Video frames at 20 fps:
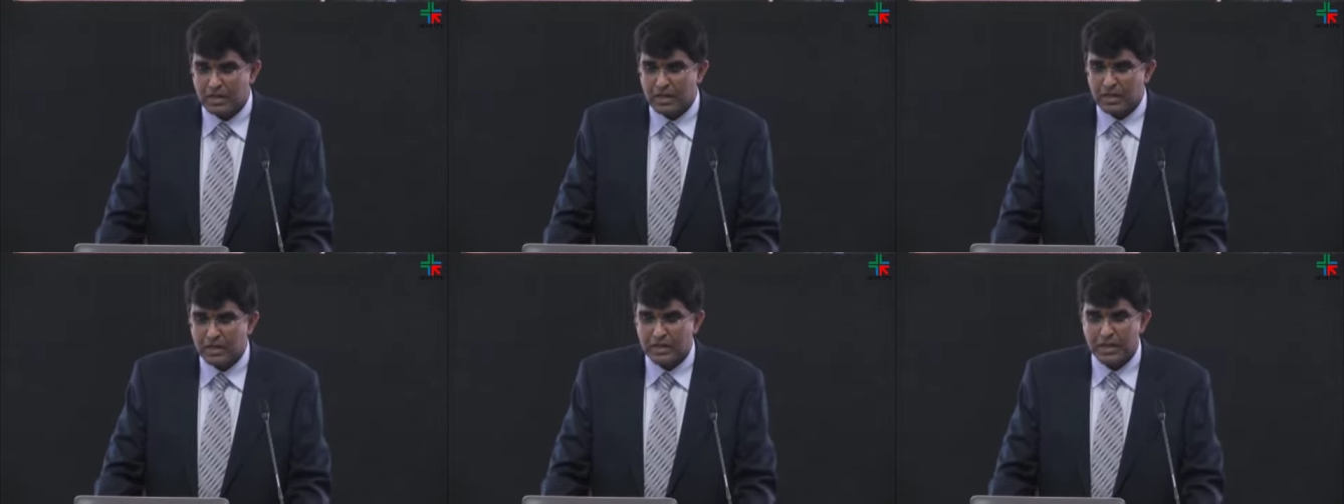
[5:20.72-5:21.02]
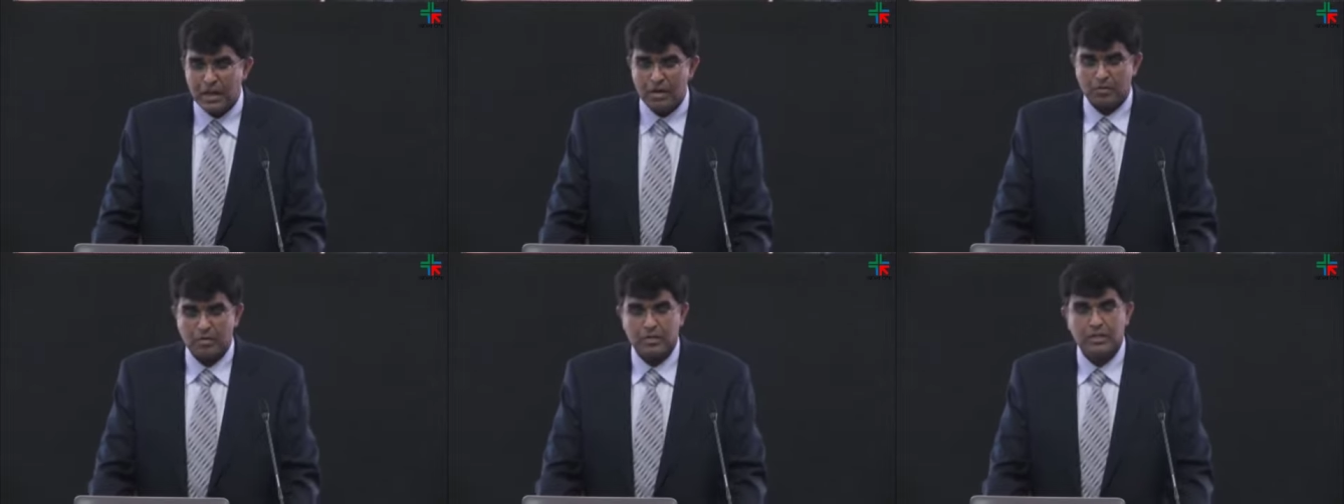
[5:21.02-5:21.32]

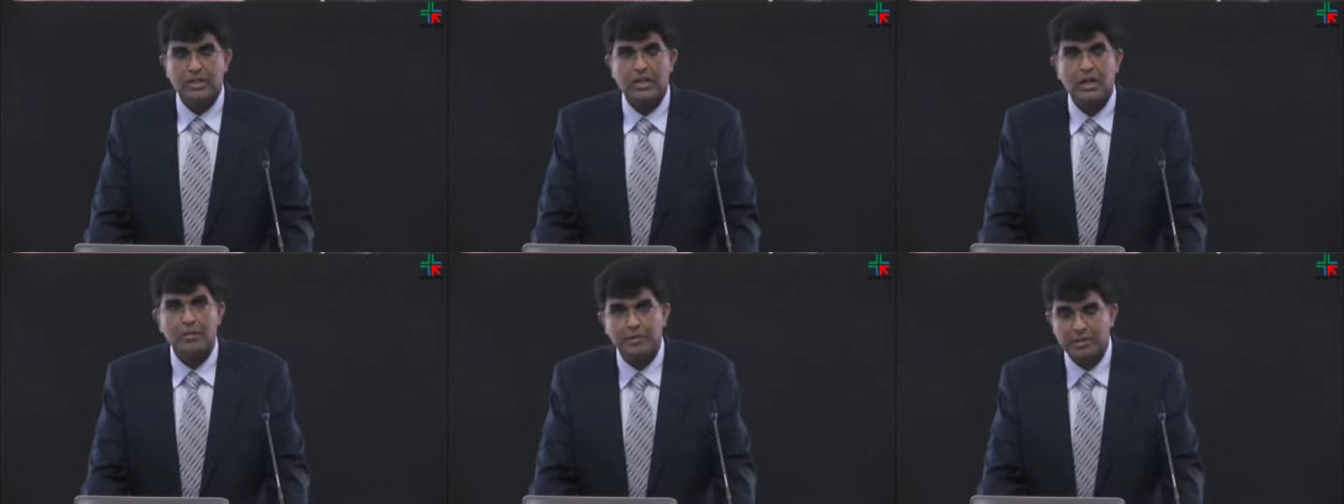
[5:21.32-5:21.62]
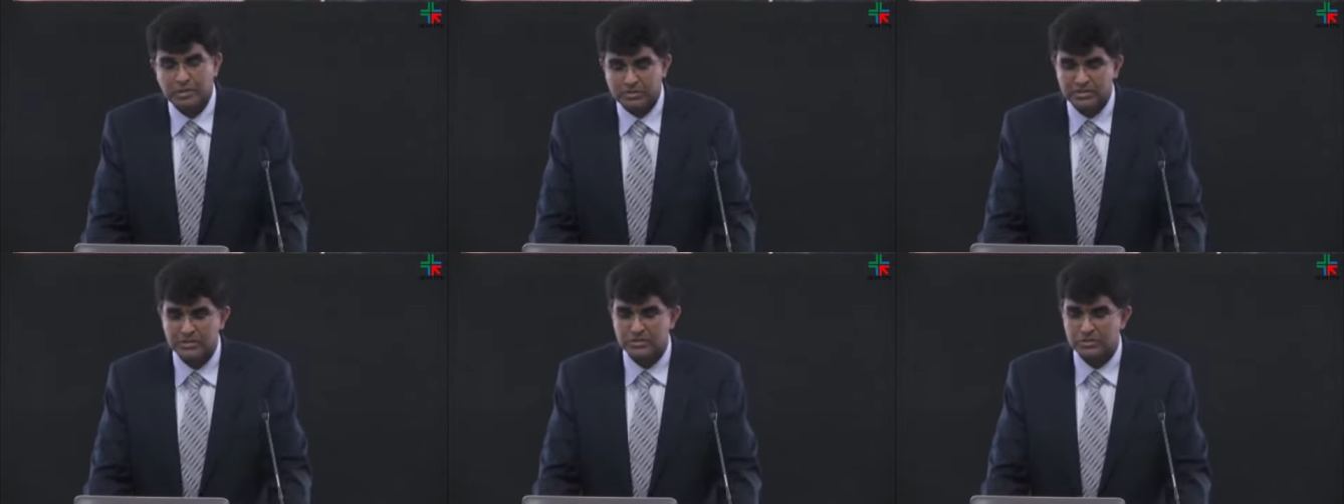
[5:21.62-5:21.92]
Now, coming
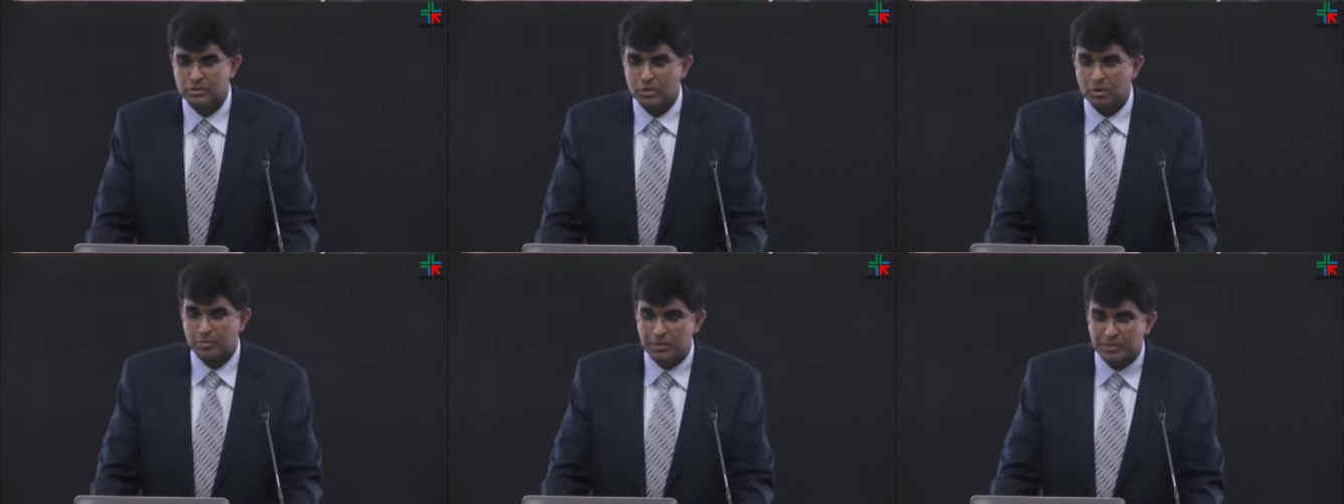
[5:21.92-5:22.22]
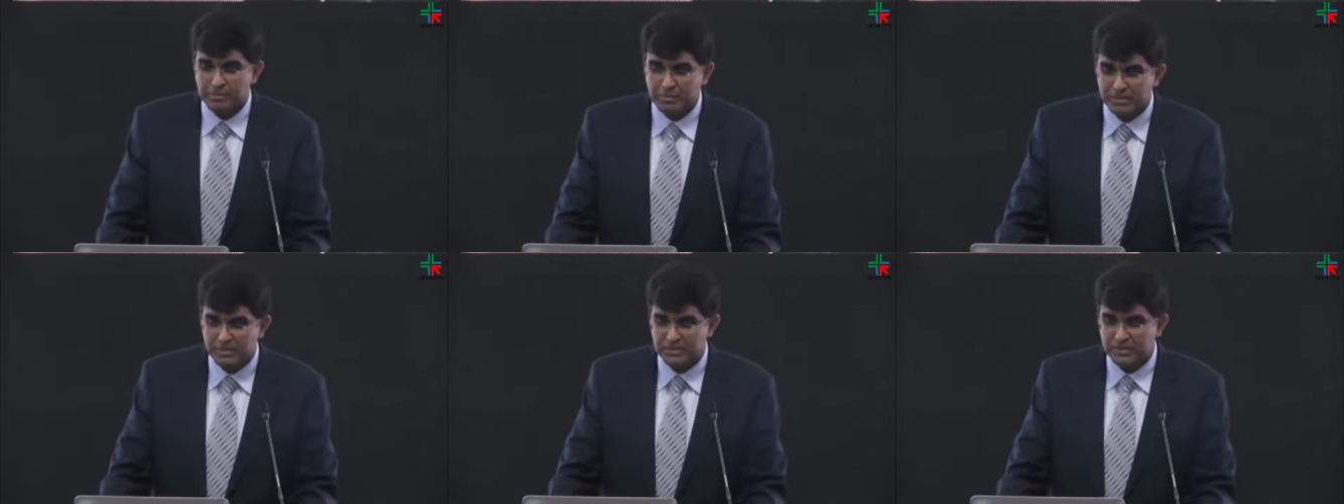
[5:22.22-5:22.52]
to this
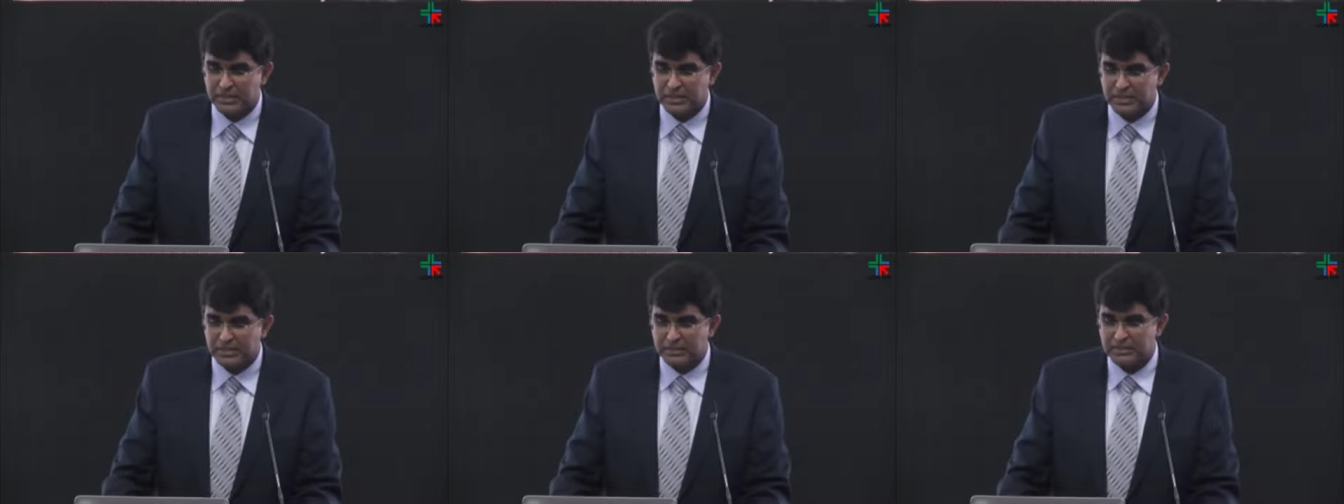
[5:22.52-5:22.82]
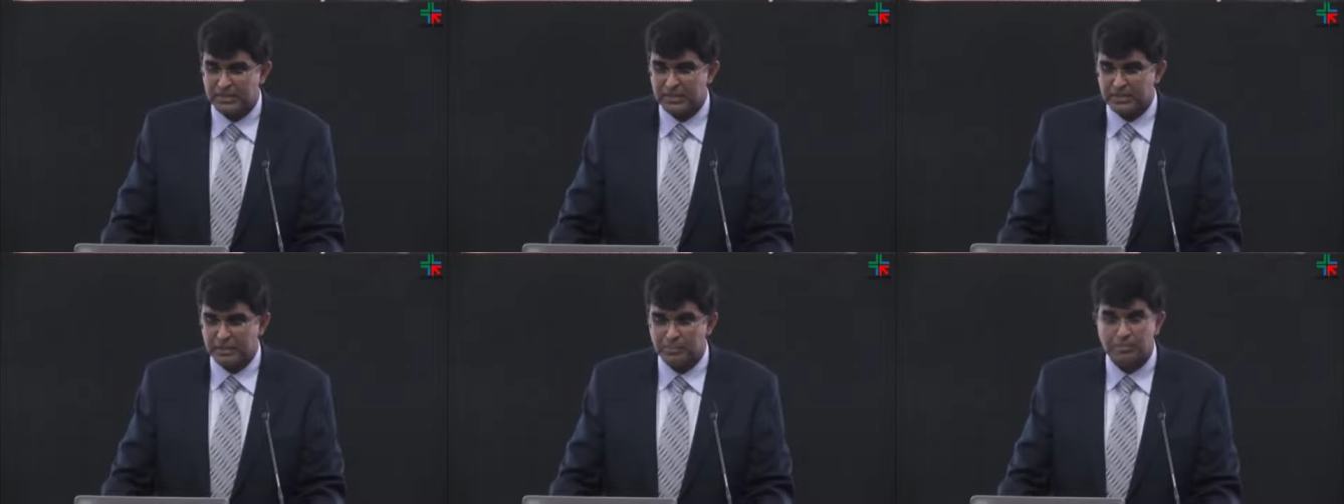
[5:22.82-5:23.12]
topic per se,
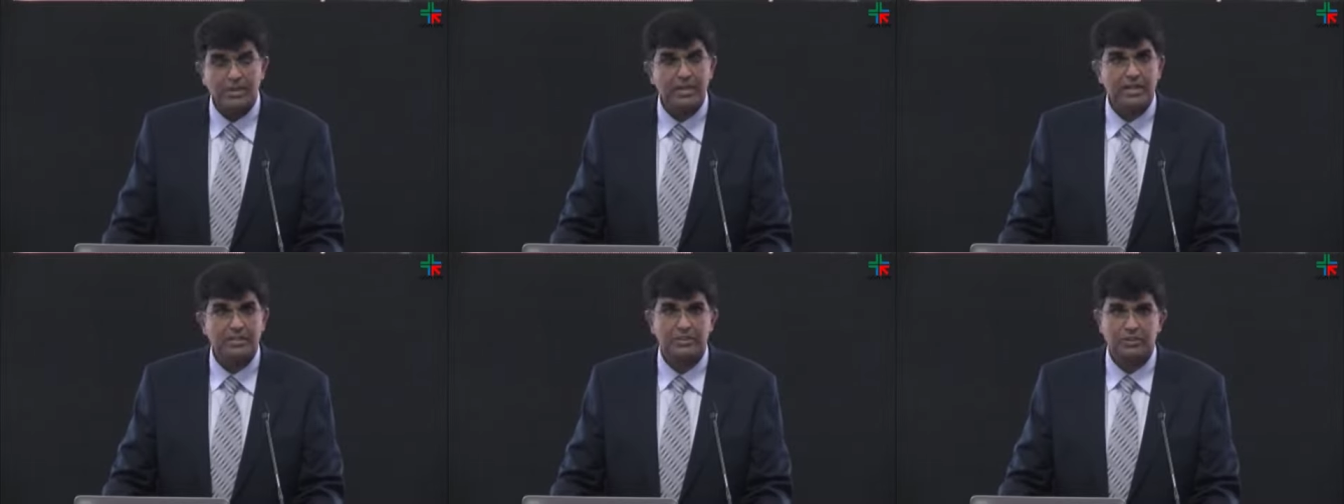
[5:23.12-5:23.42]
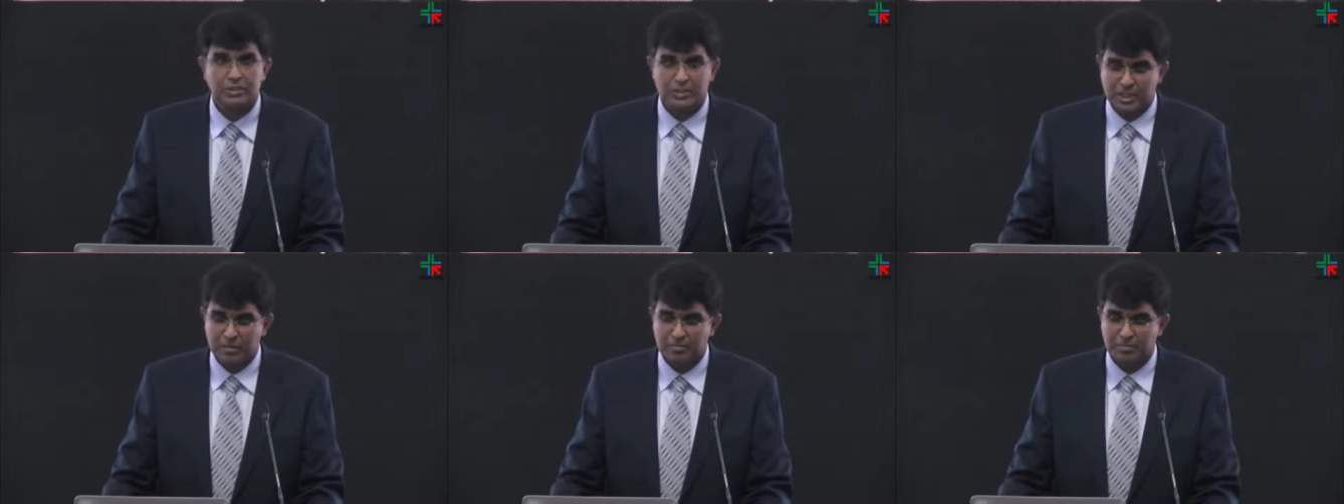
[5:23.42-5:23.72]
the triple H
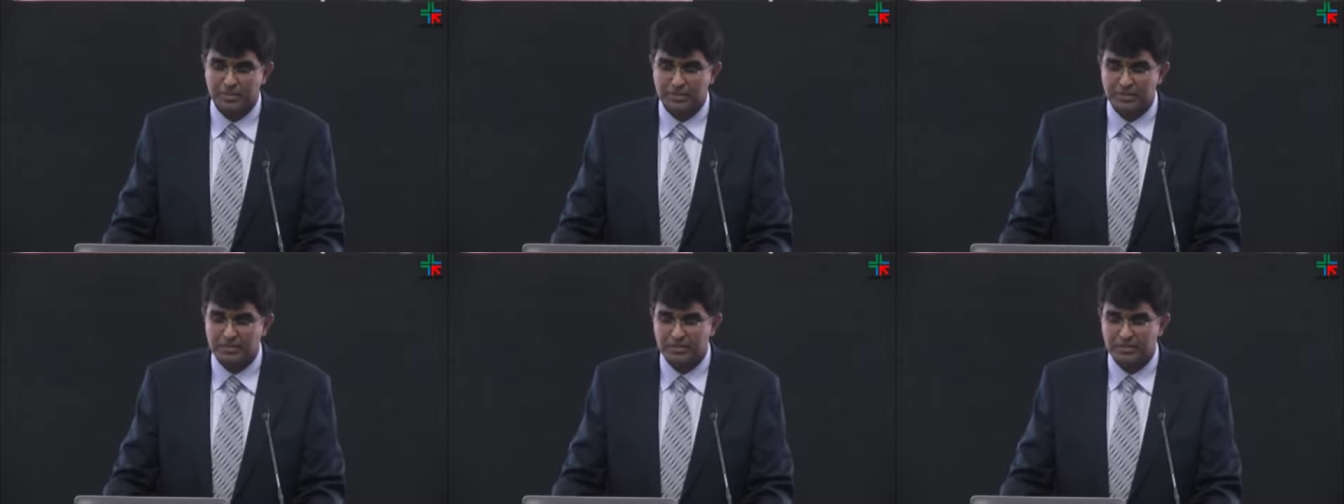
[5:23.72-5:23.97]
therapy.